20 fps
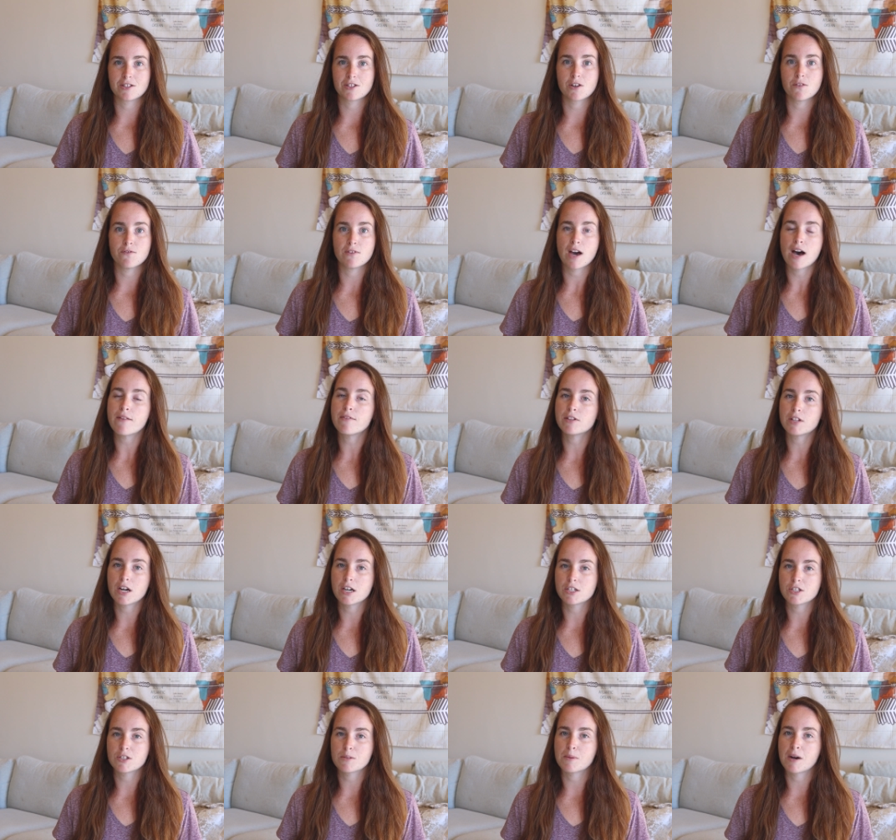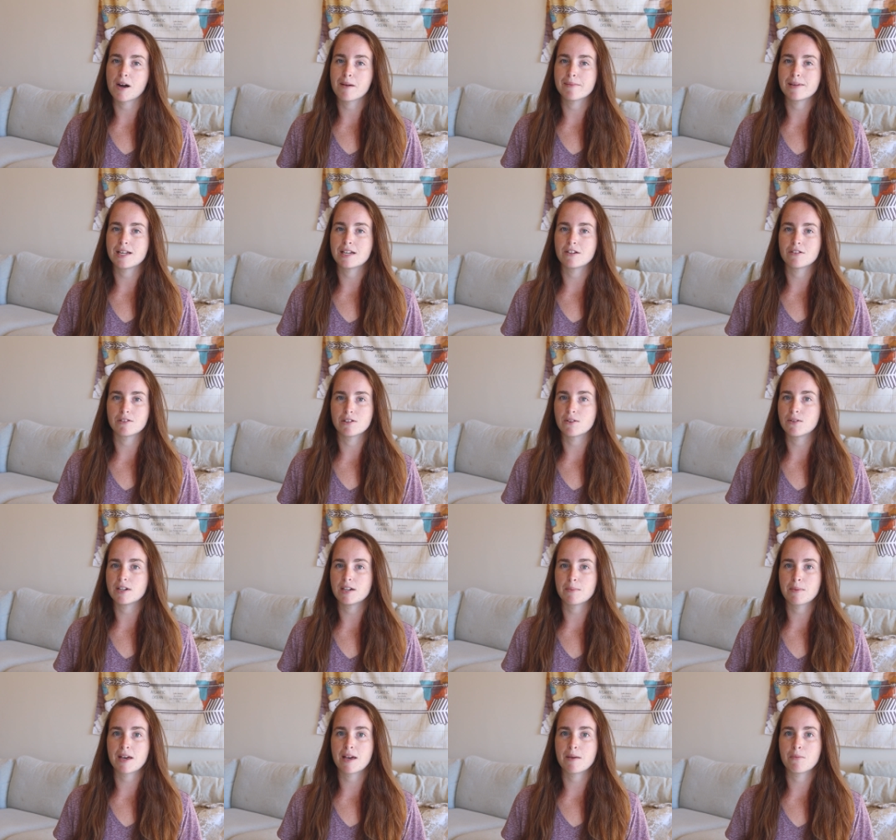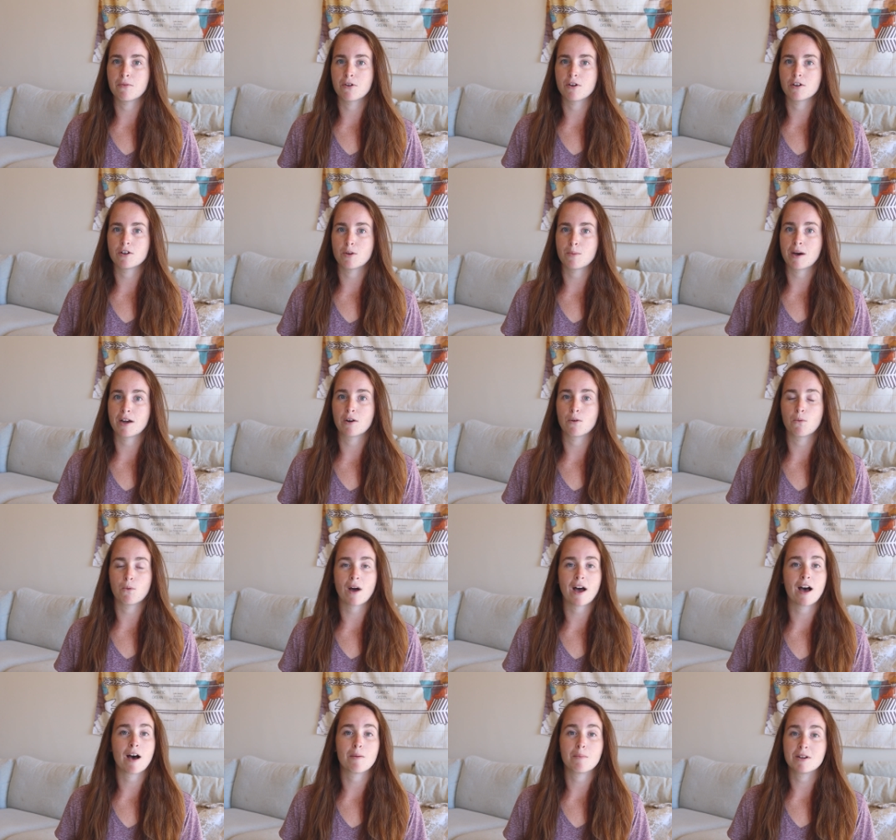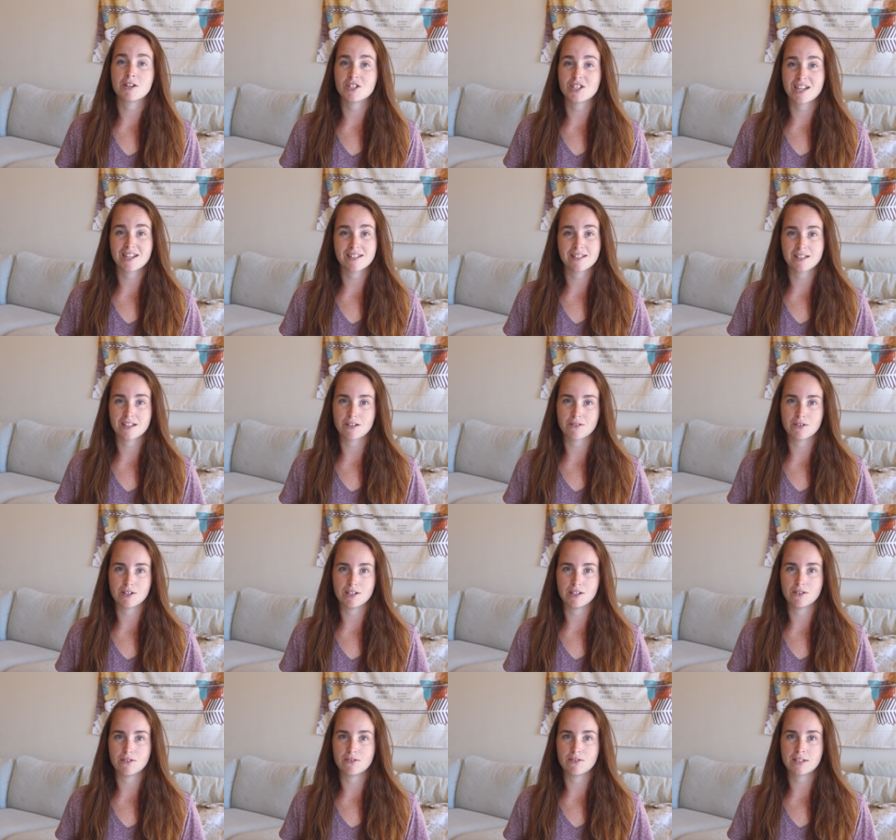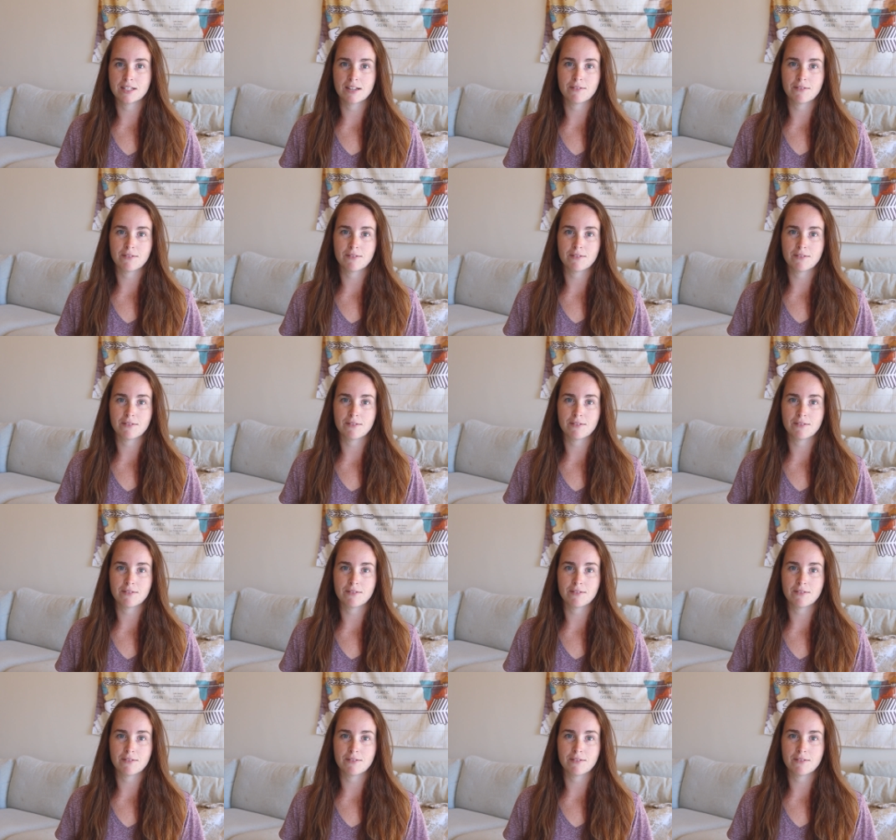So if you have a larger apartment, you're going to pay more no matter how much AC you use.